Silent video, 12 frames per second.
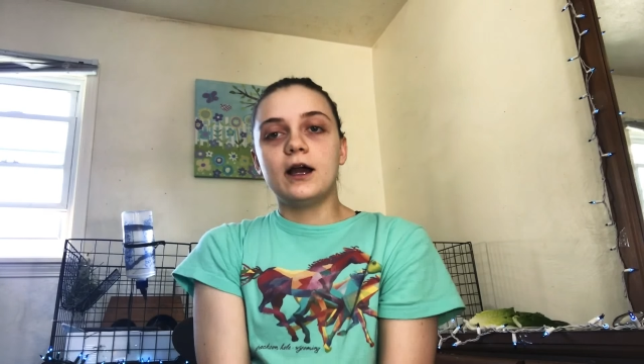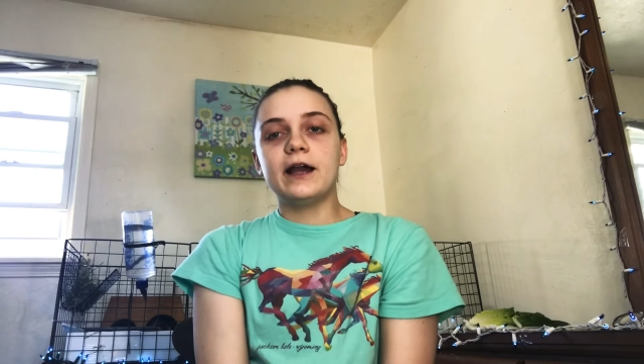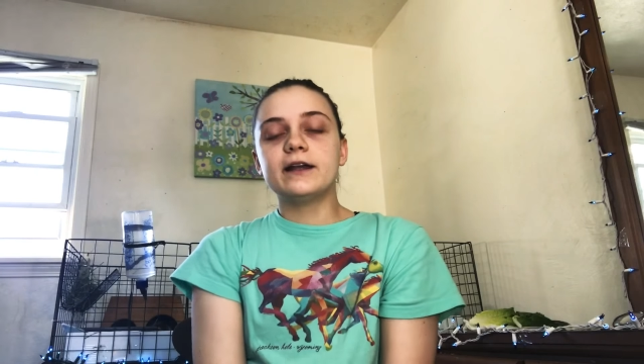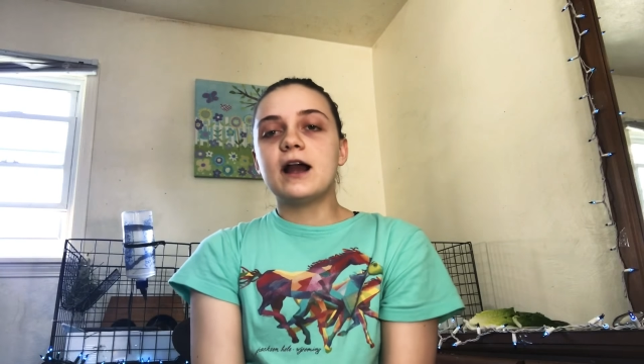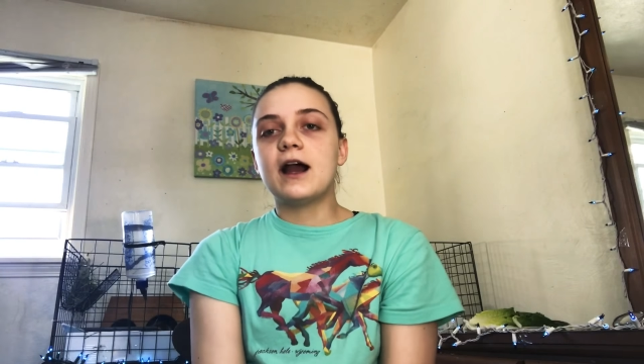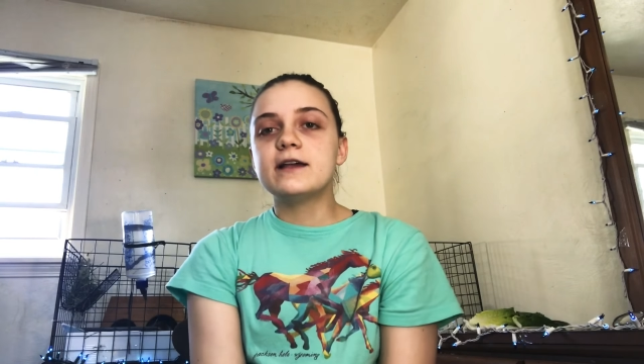
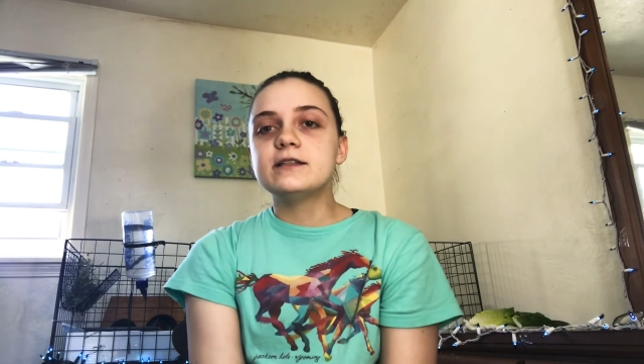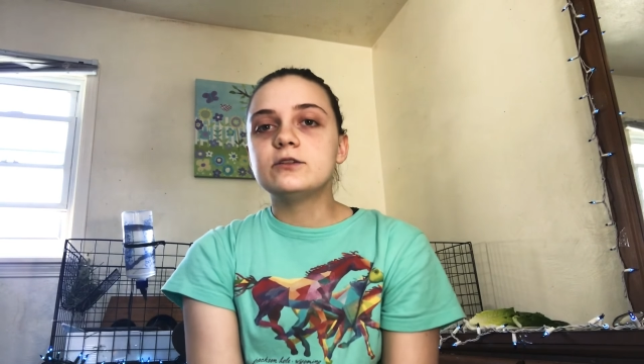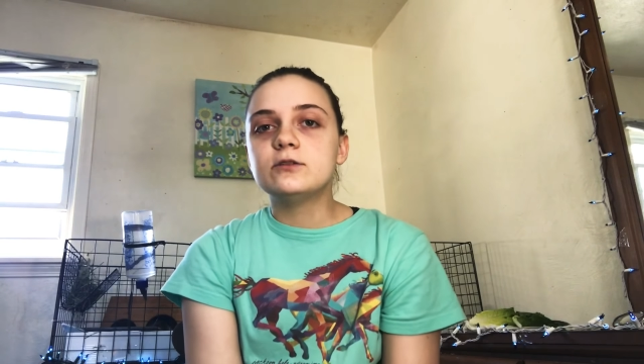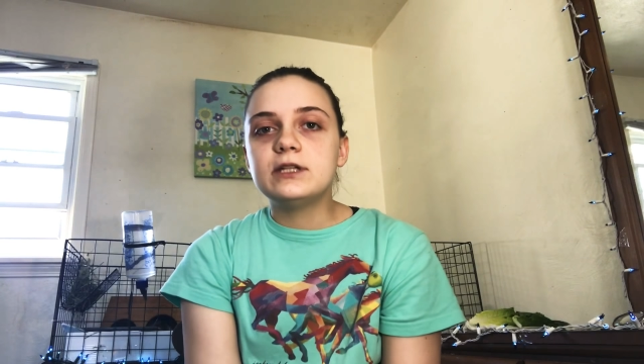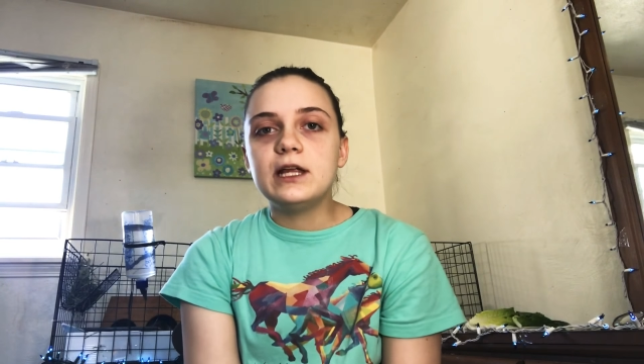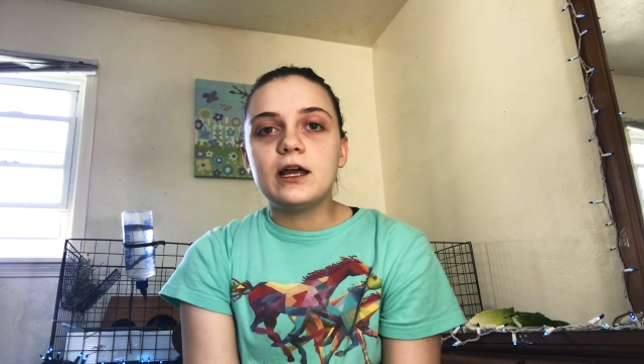Hi guys,
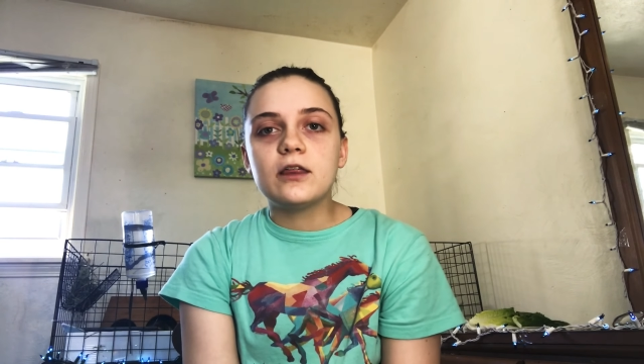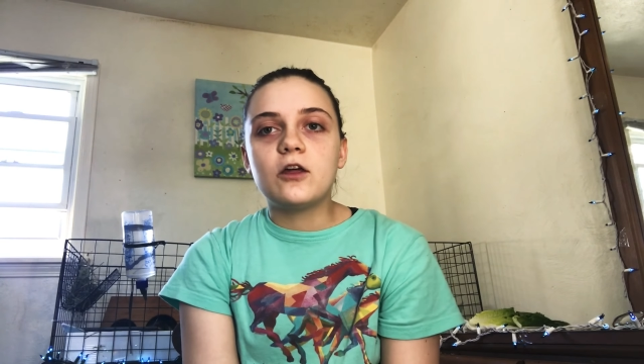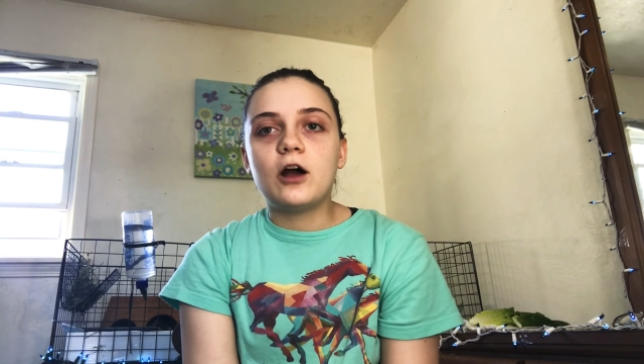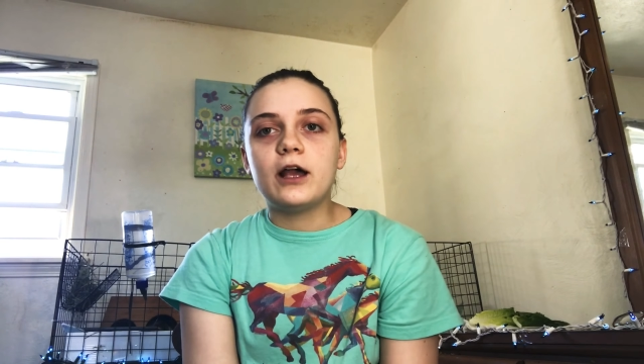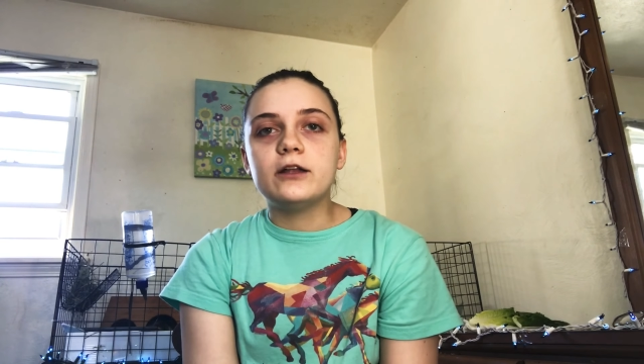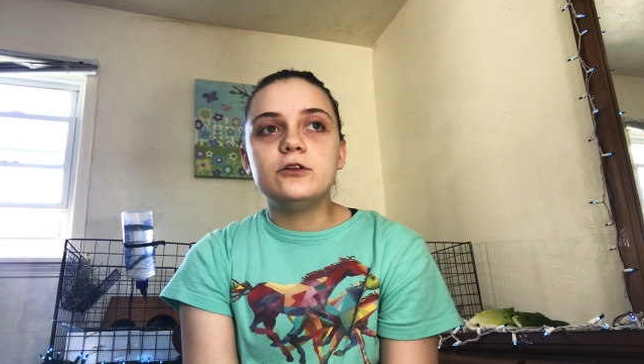so today I
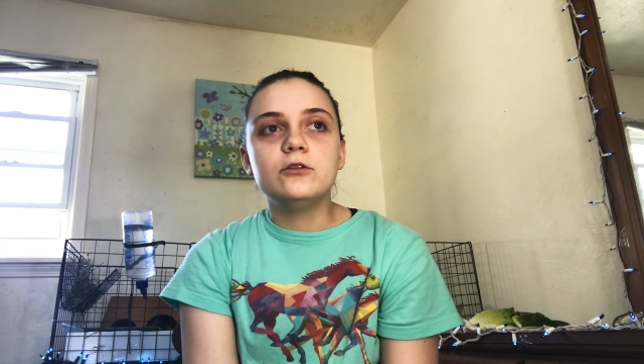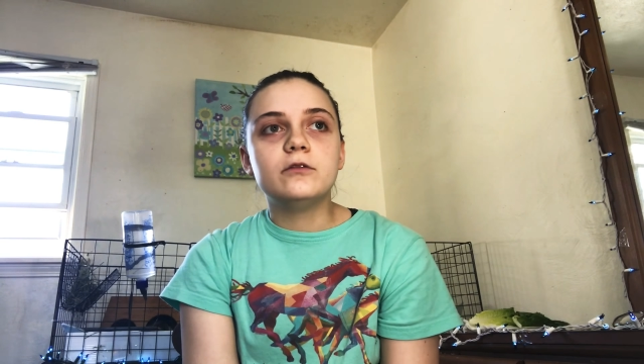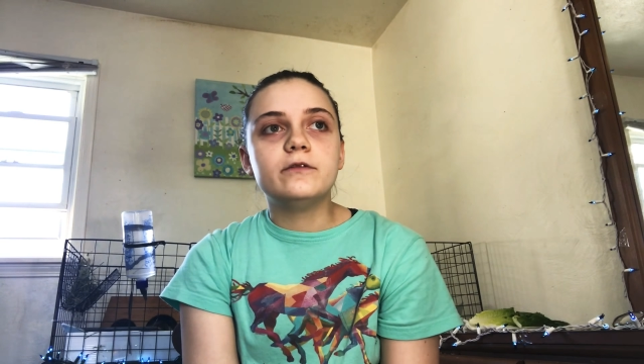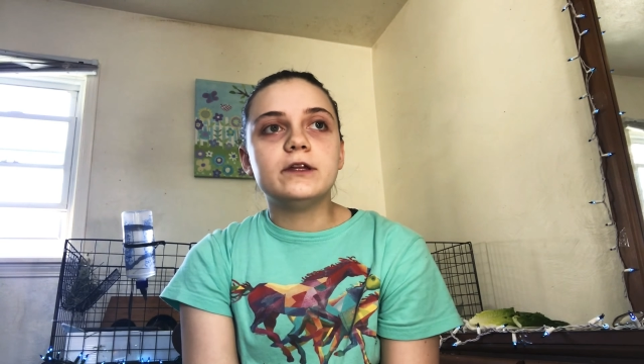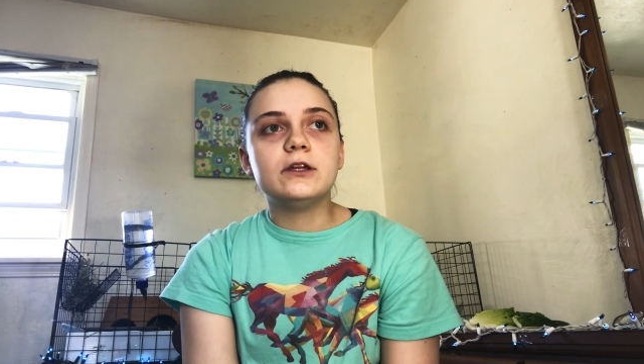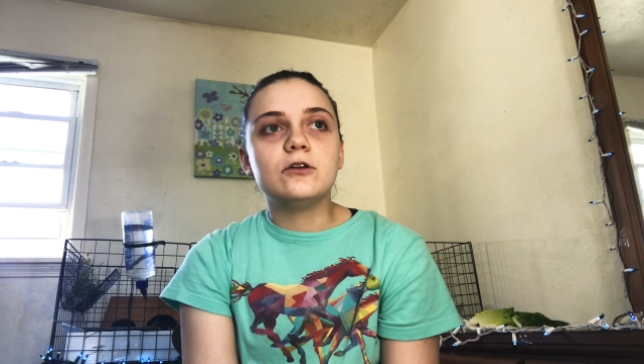thought I'd do a
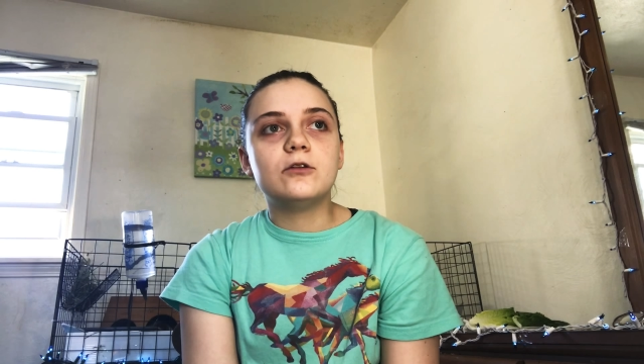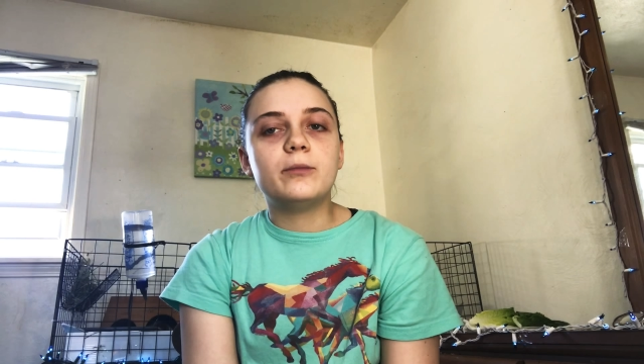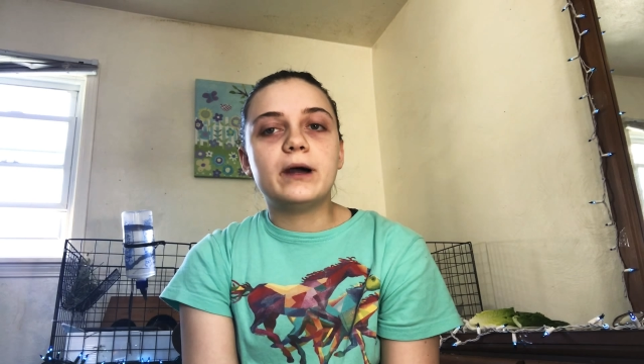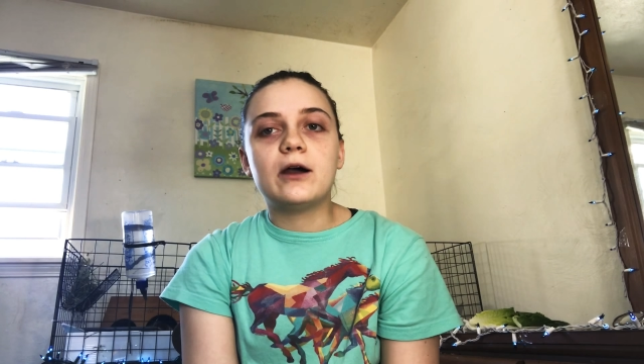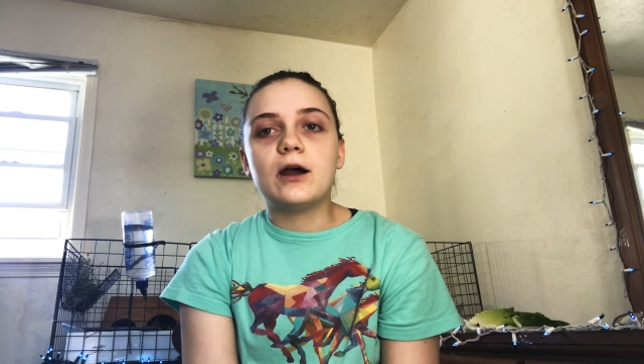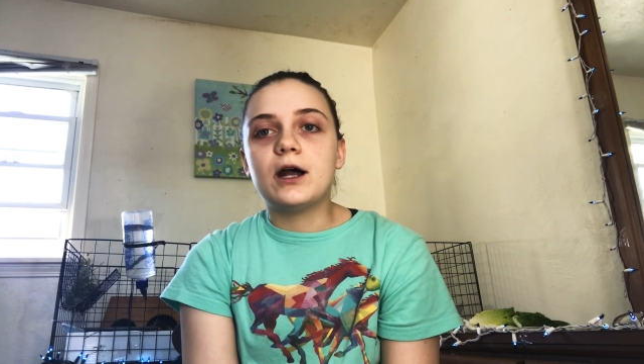video
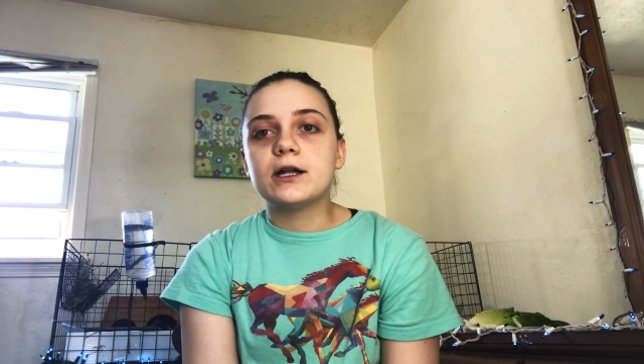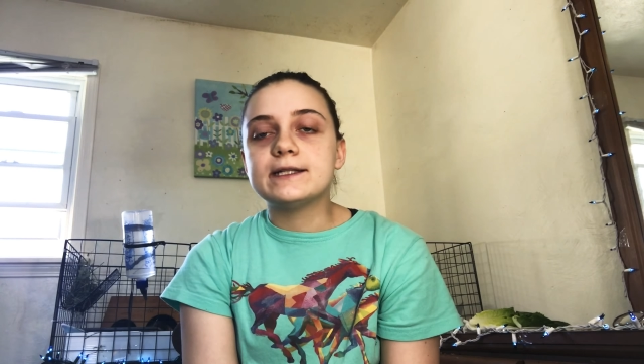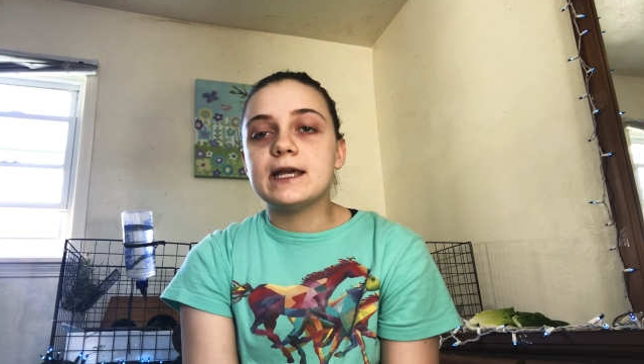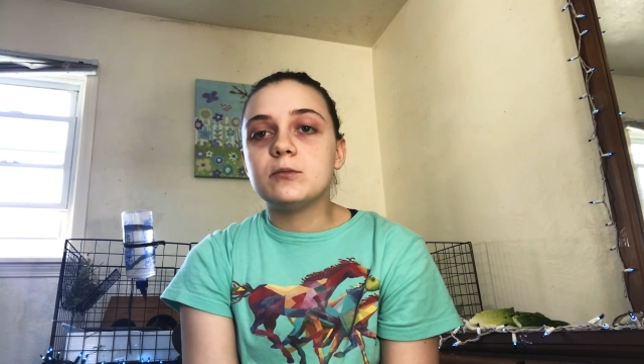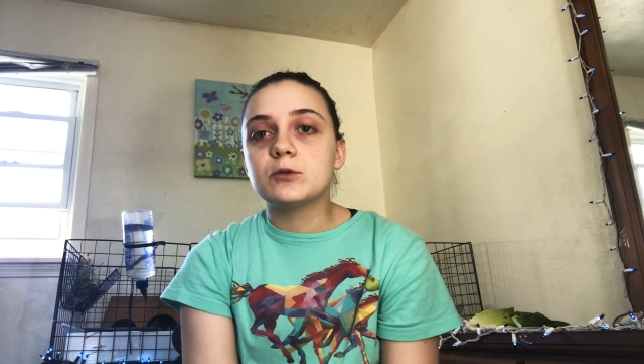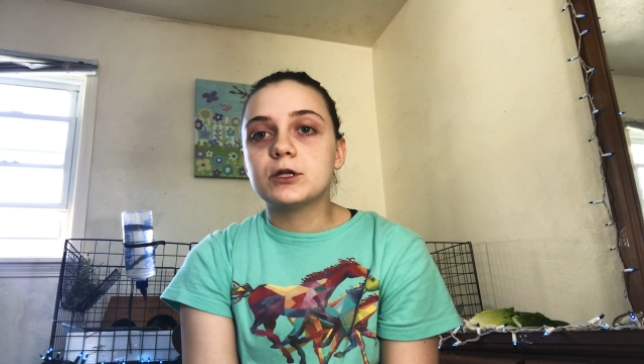about how to
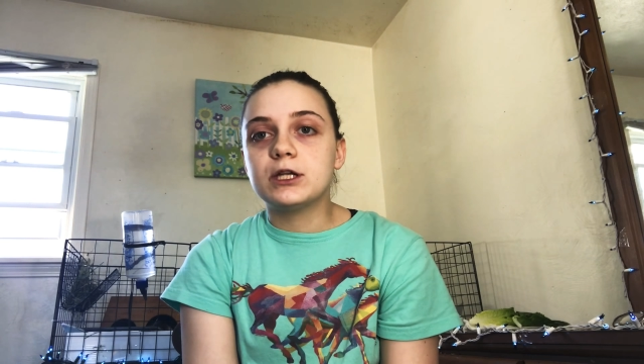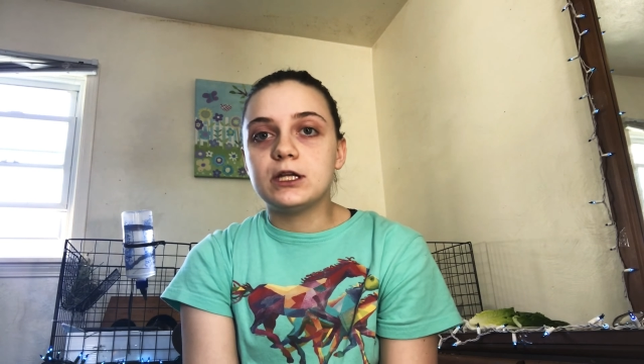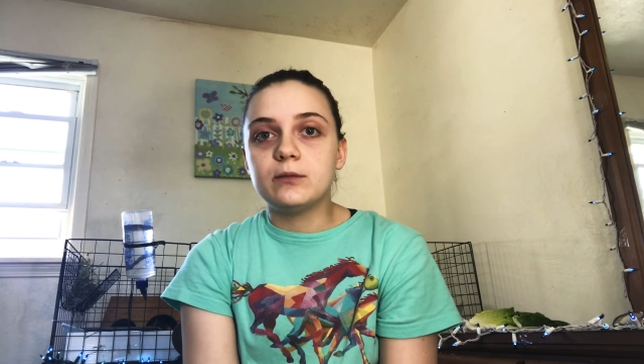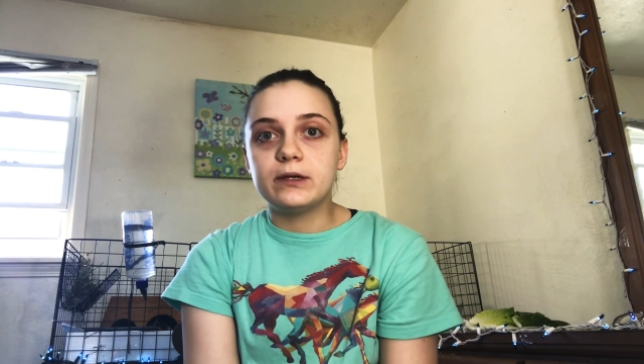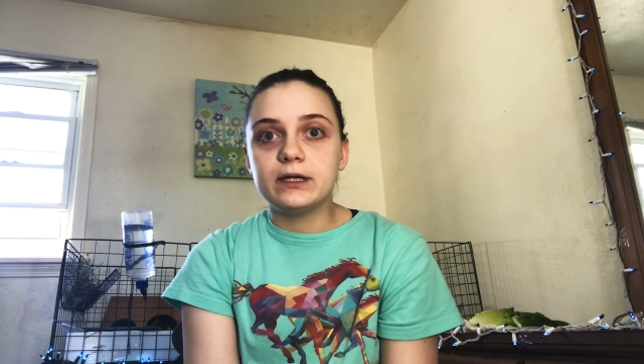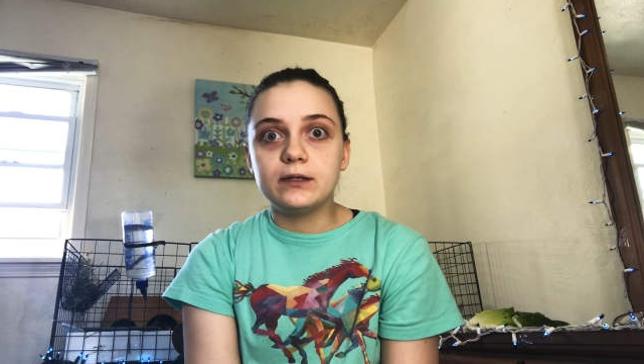tame your
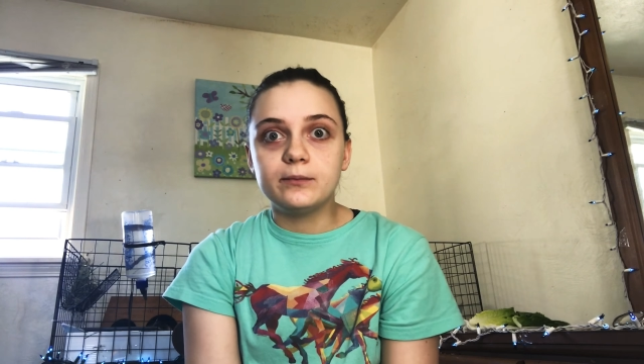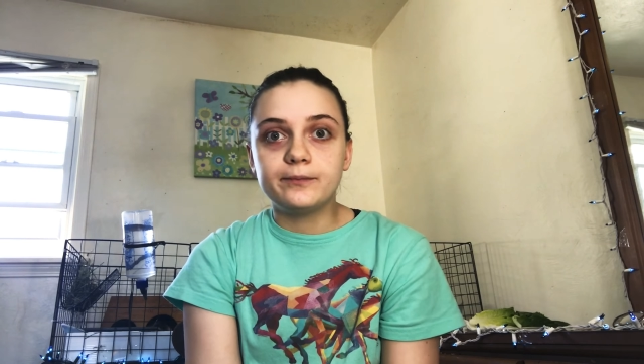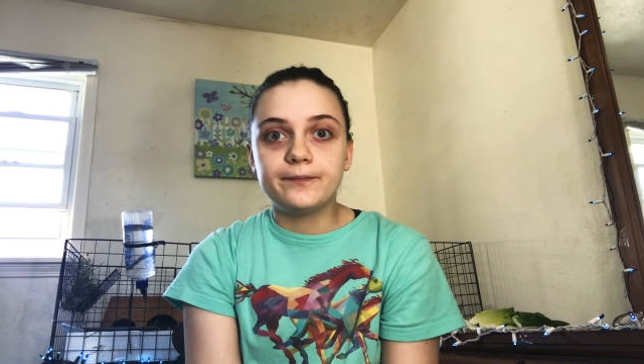guinea pig.